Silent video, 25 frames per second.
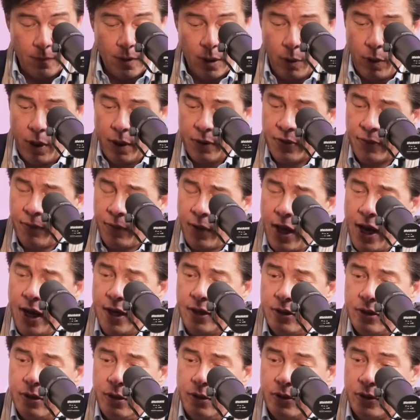Well, I was
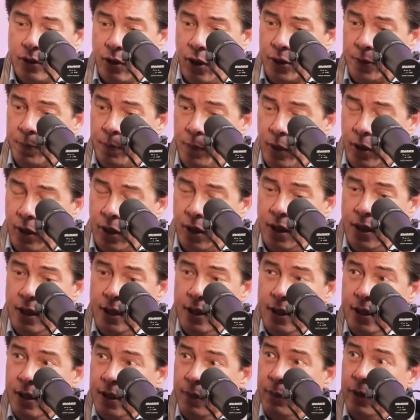flying to Salzburg,
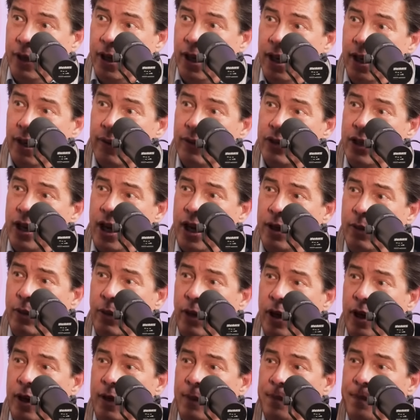beginning of
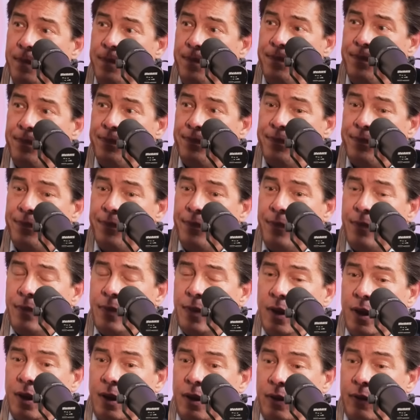January,
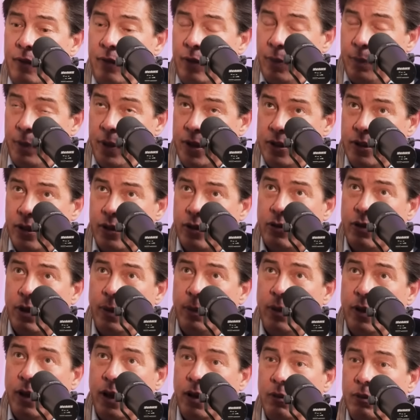her business
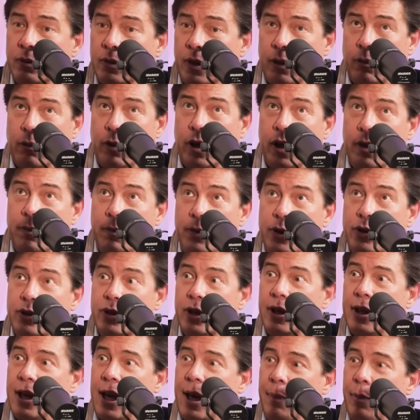trip there, like one of the
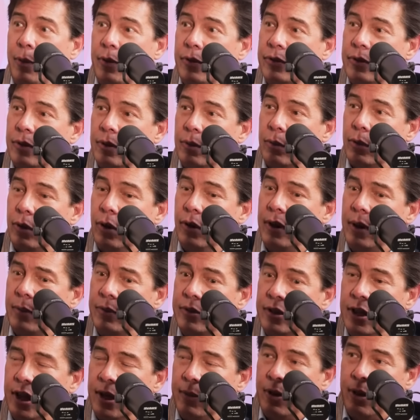music capitals of the world. And I was
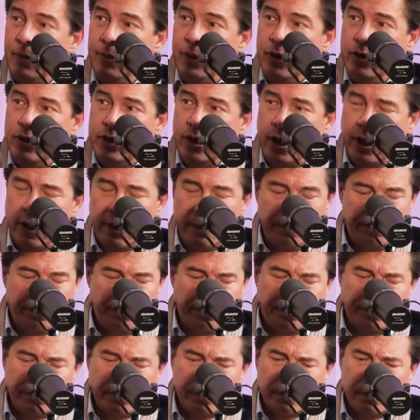thinking about music.
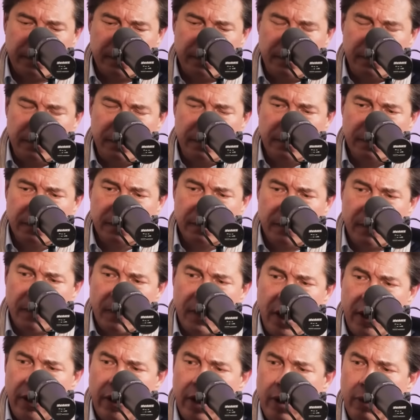
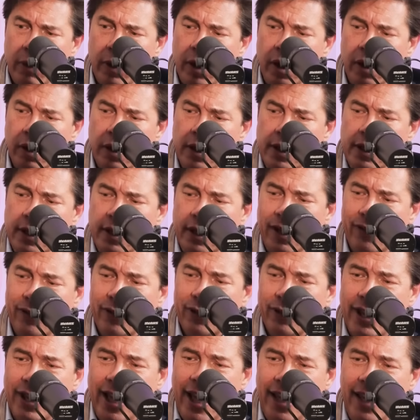And I thought, well, if
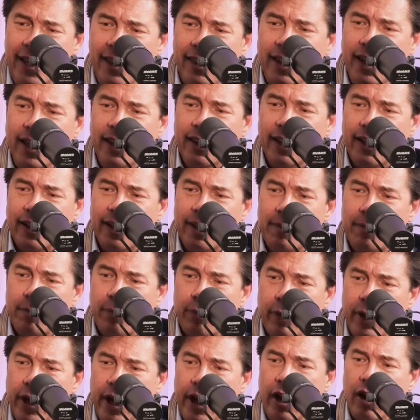anything that can
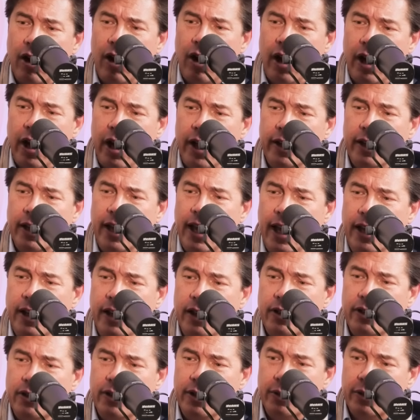bring on and
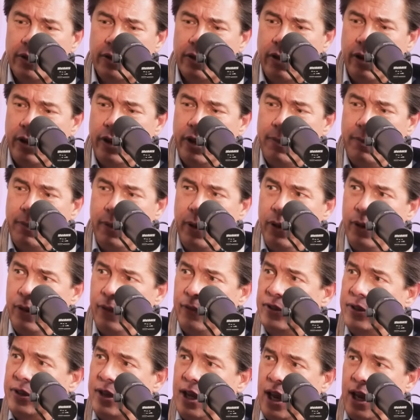induce certain emotive
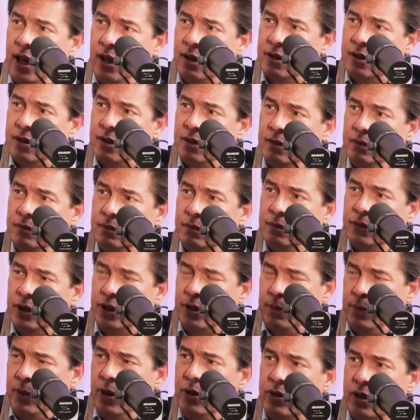states,
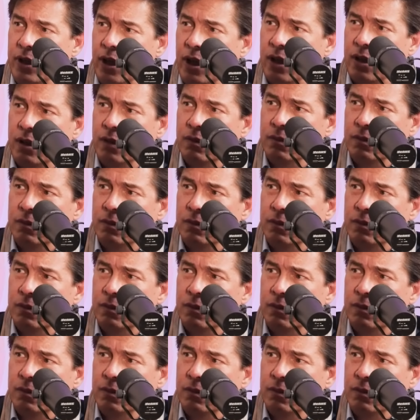it's music.